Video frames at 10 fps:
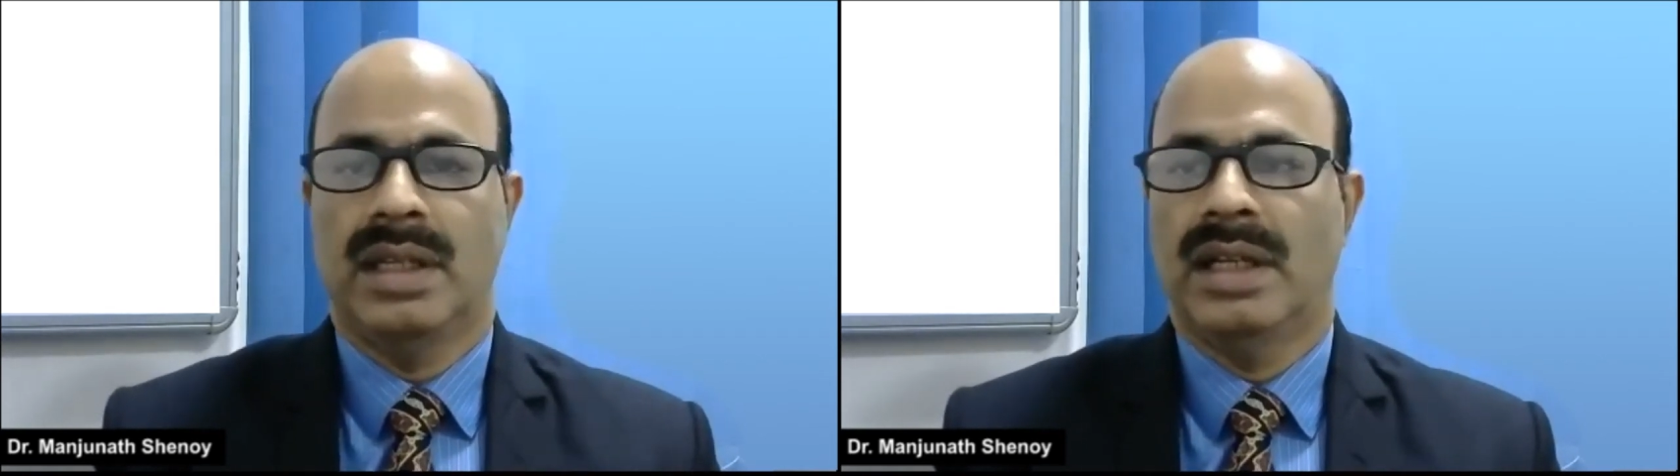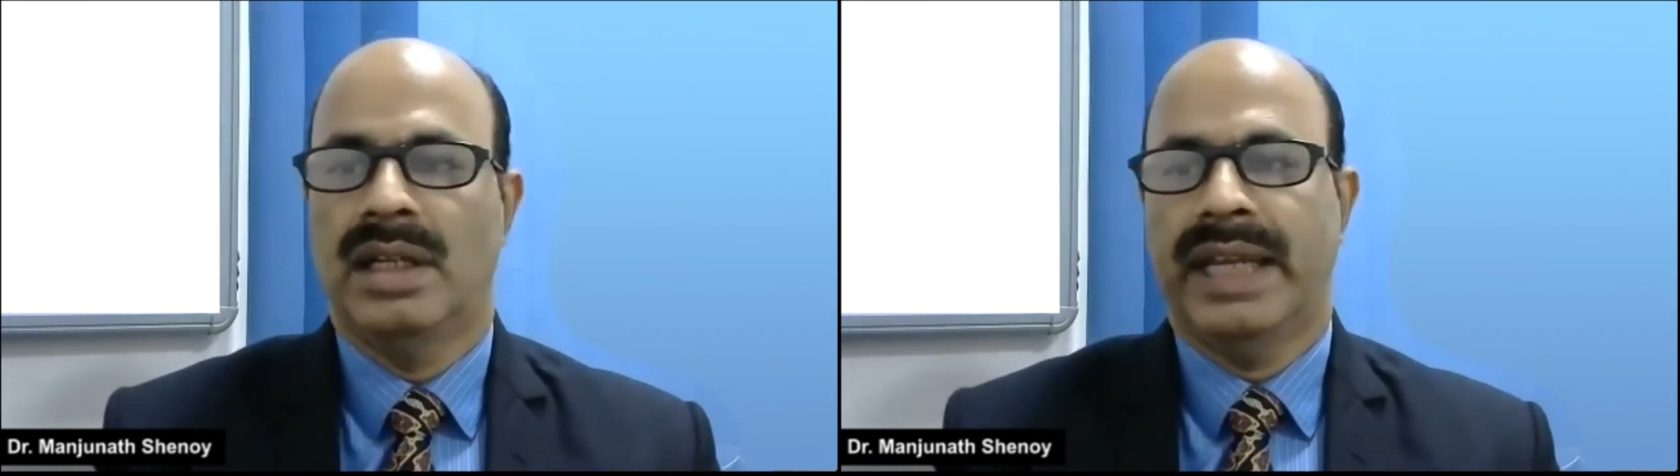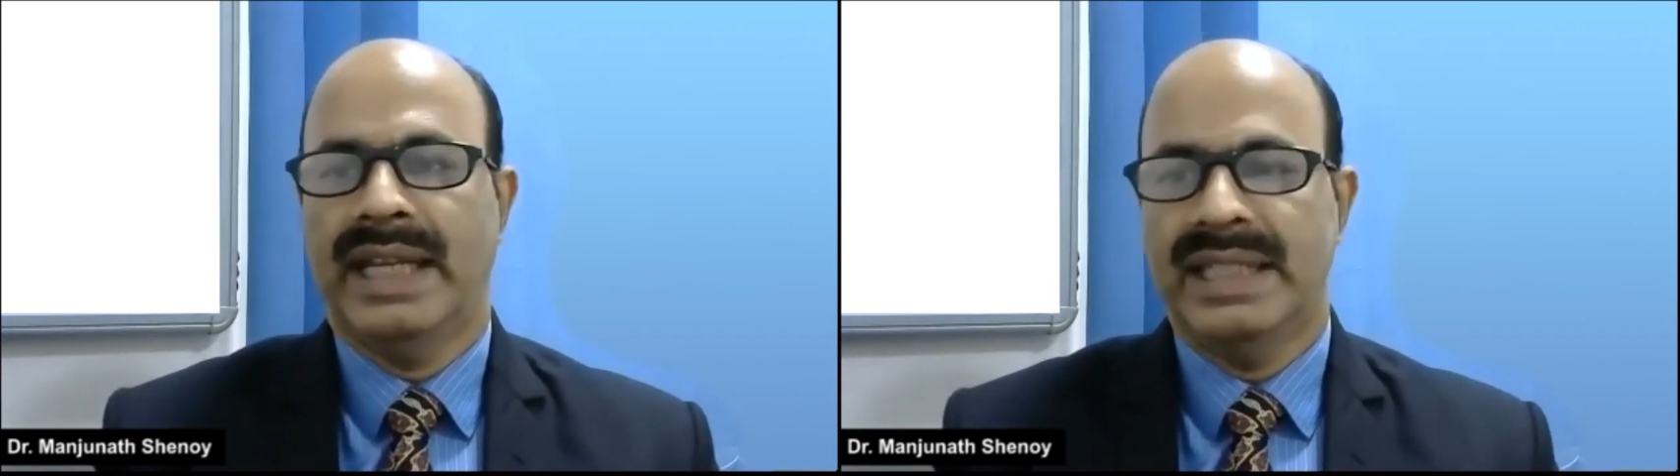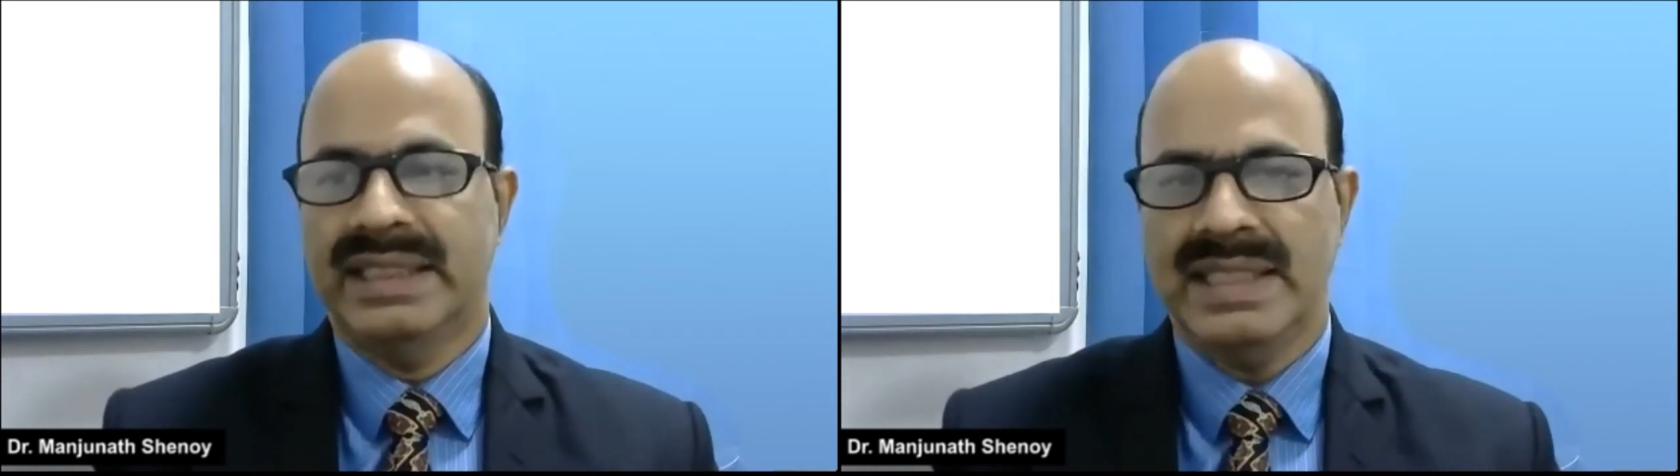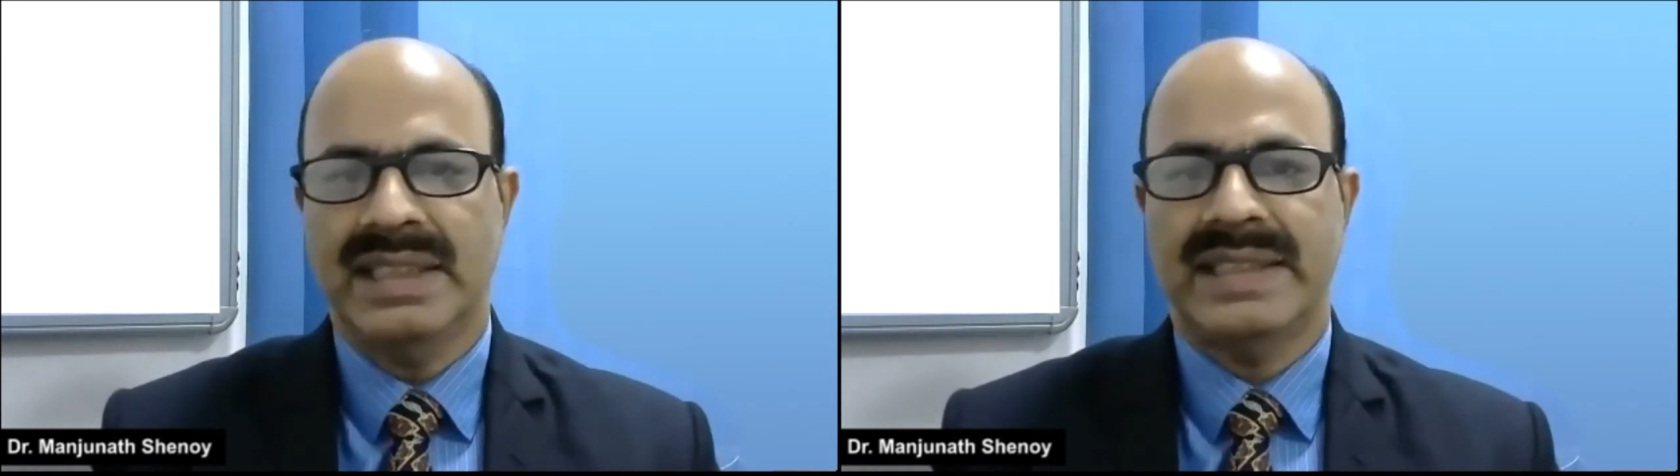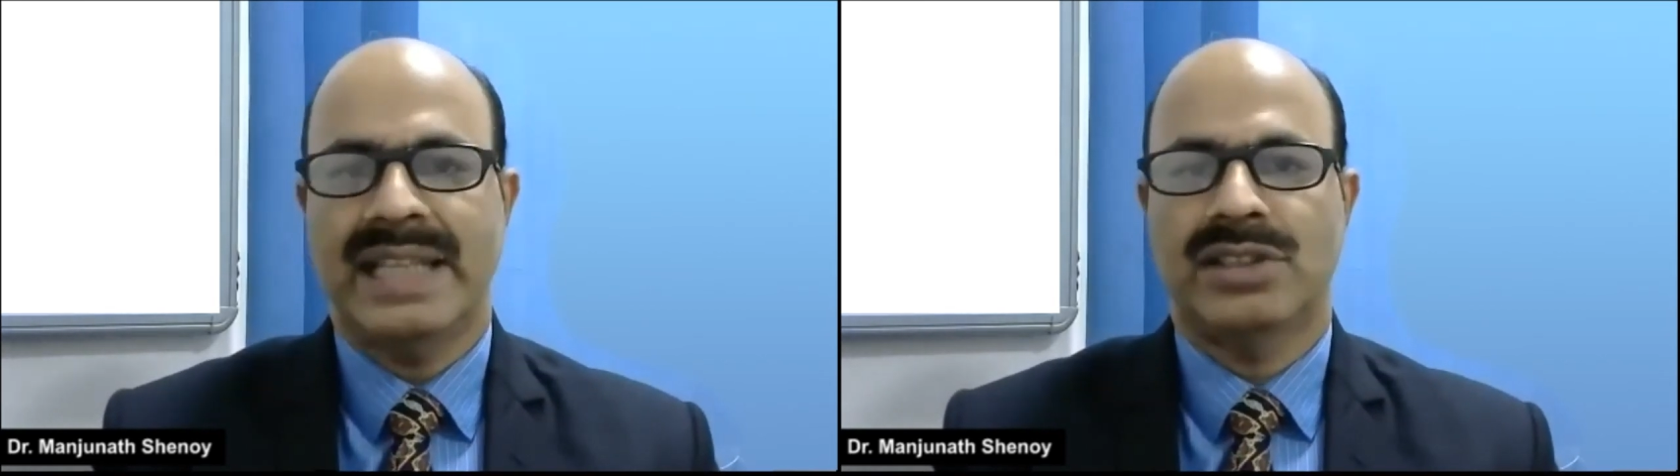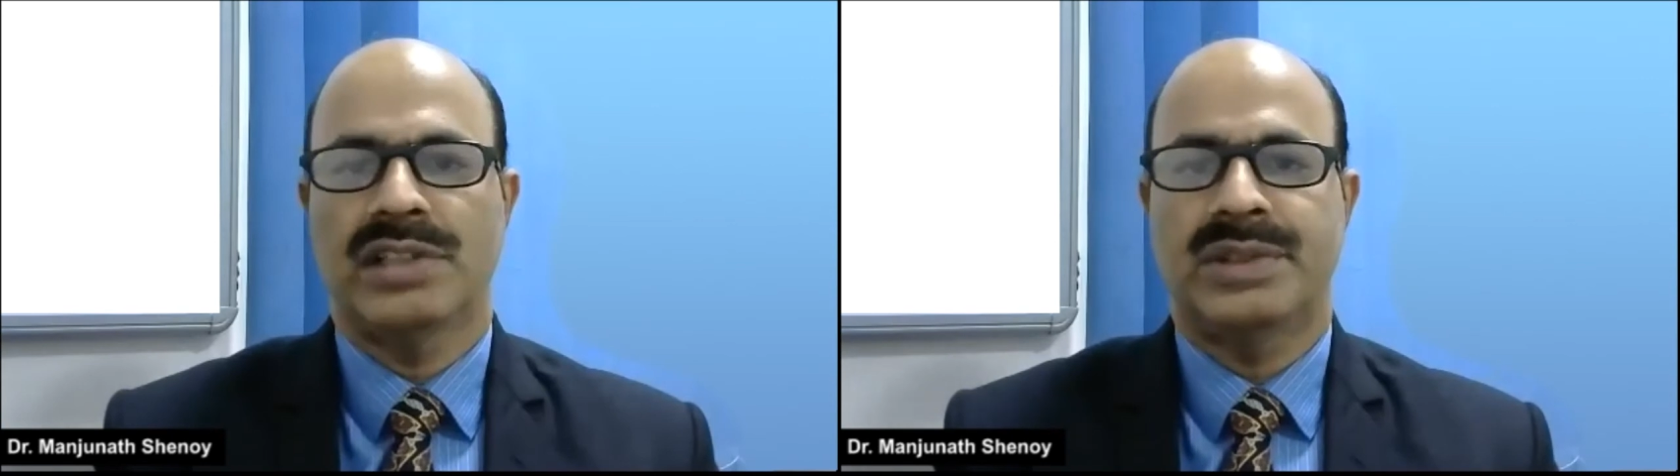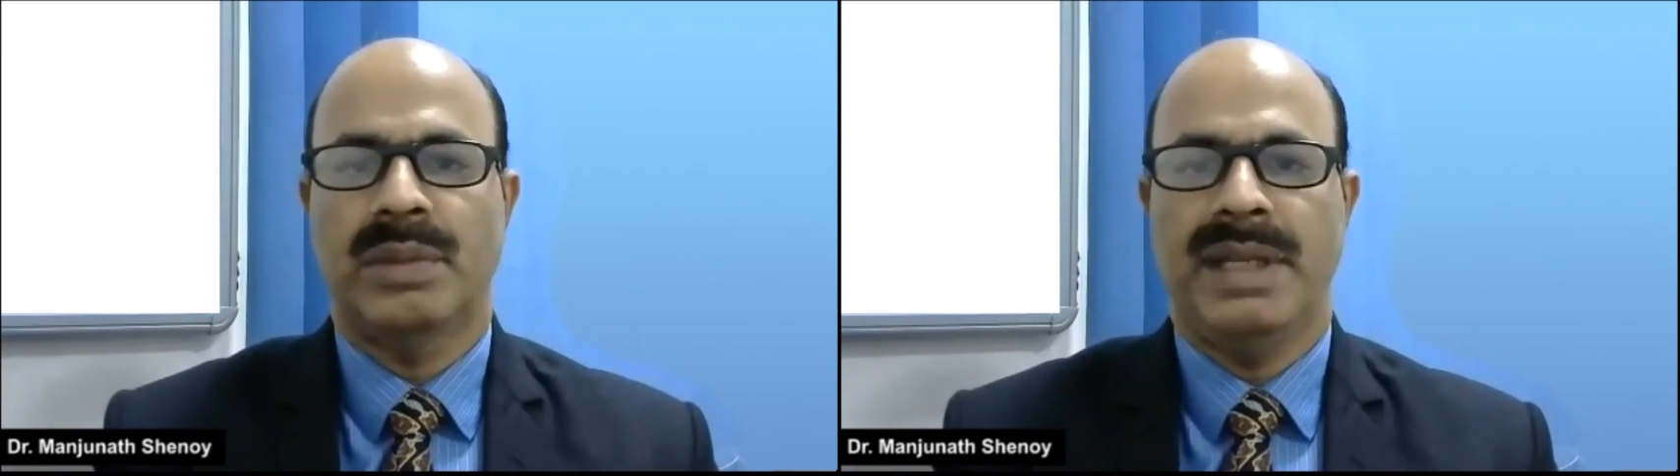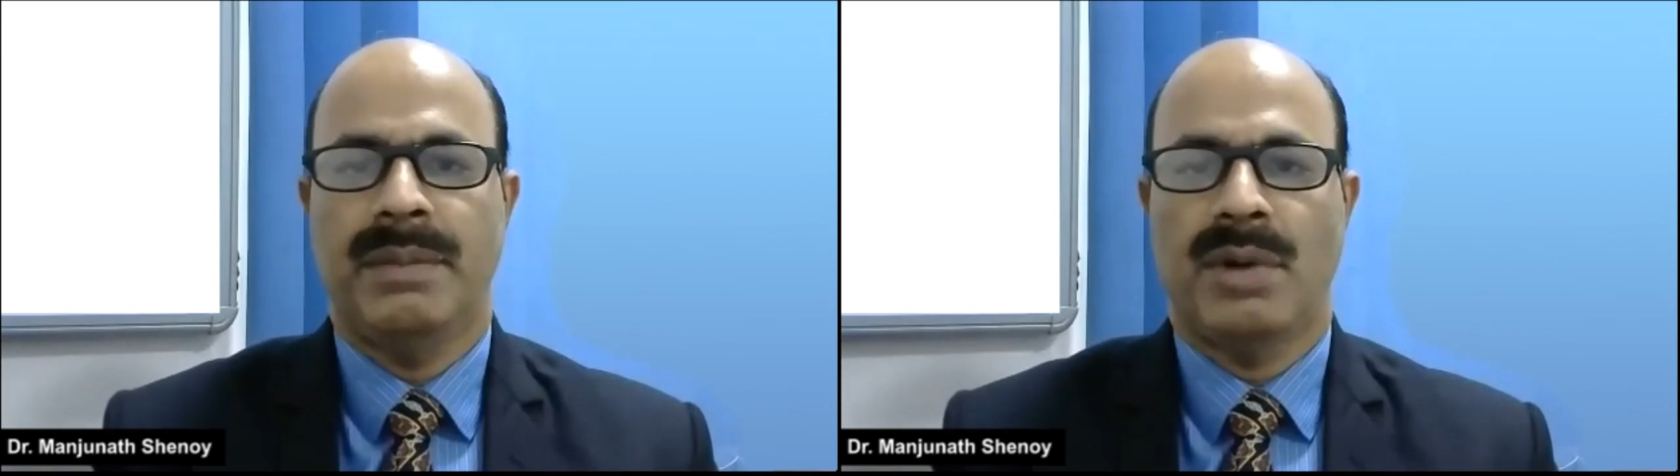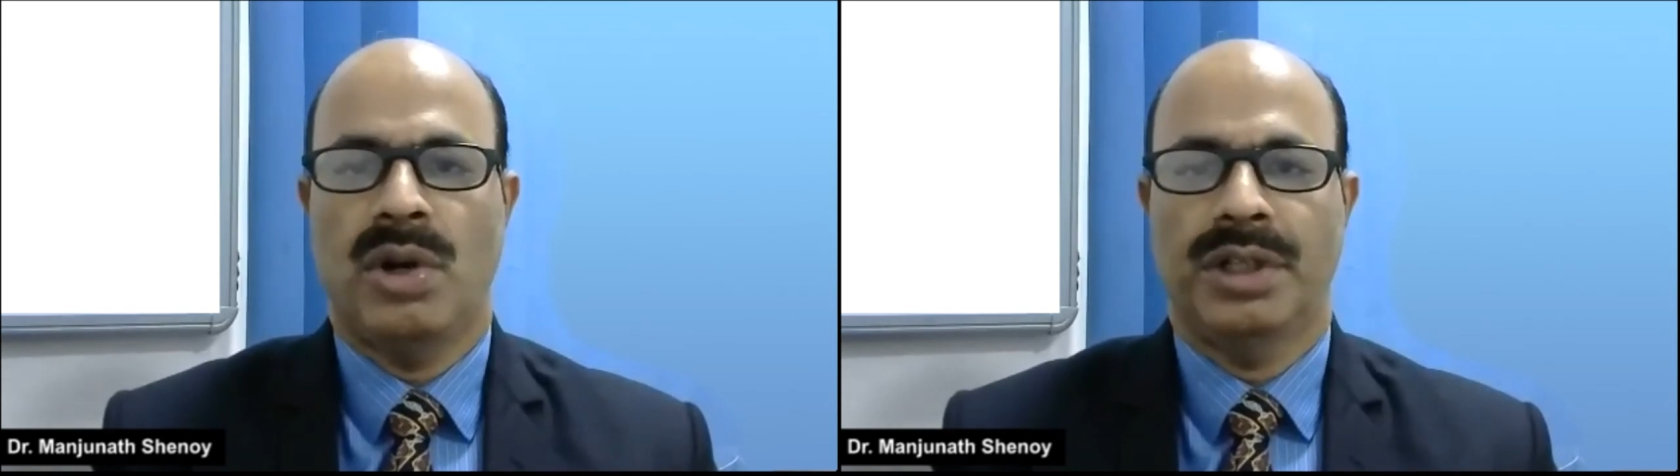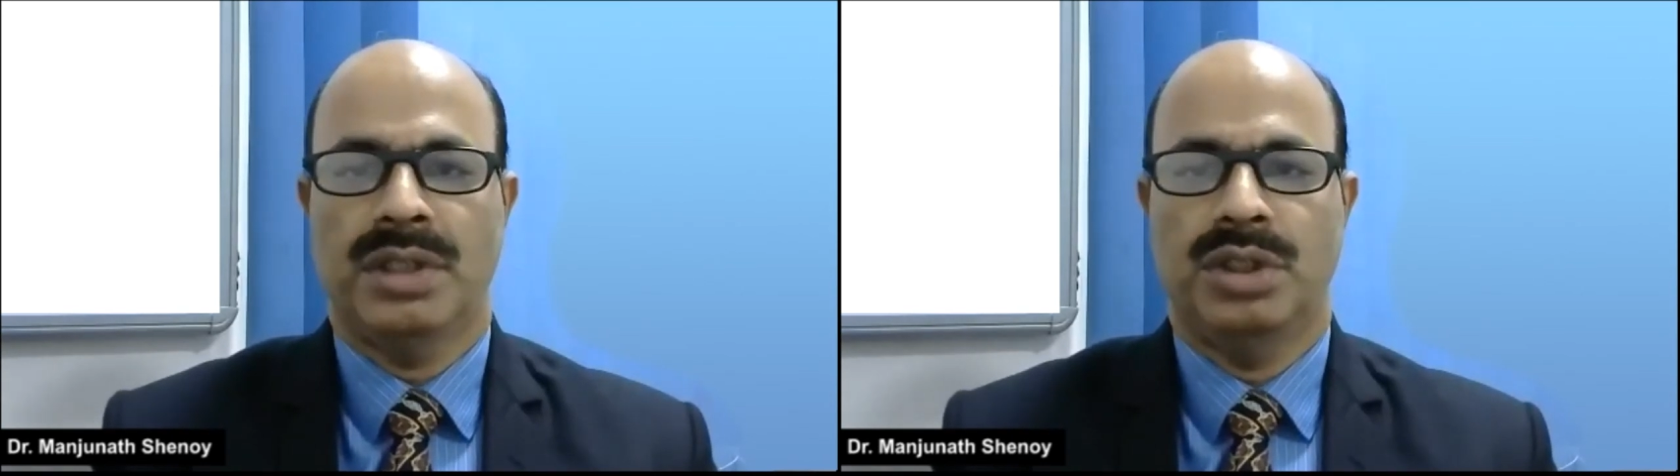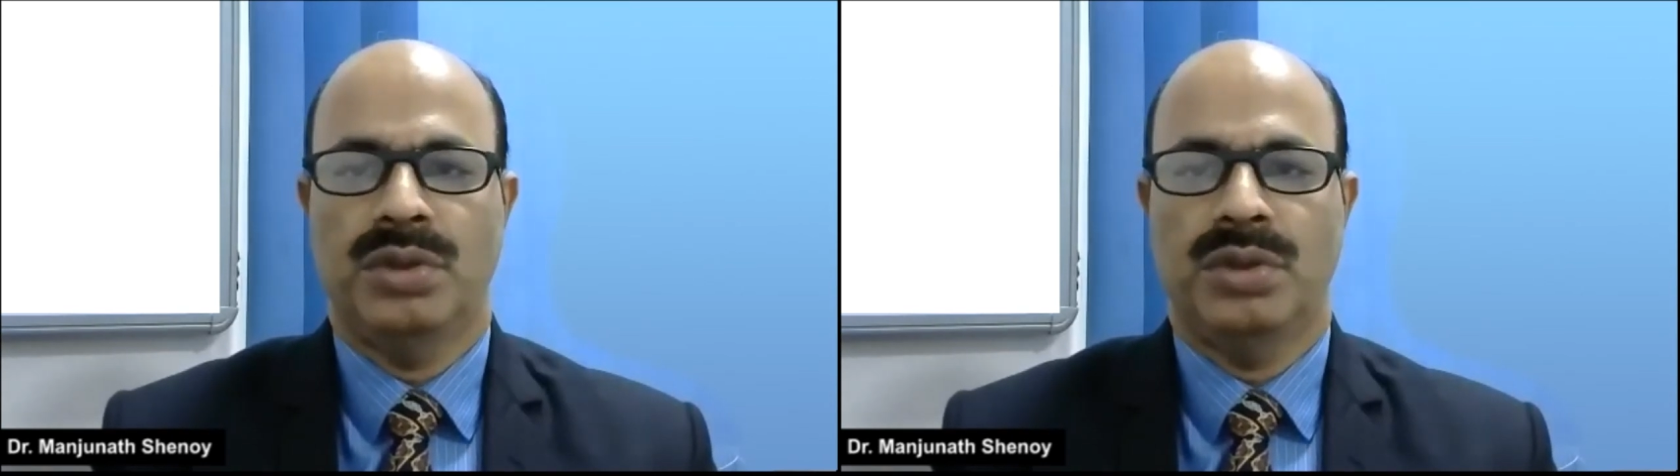A consensus has also been brought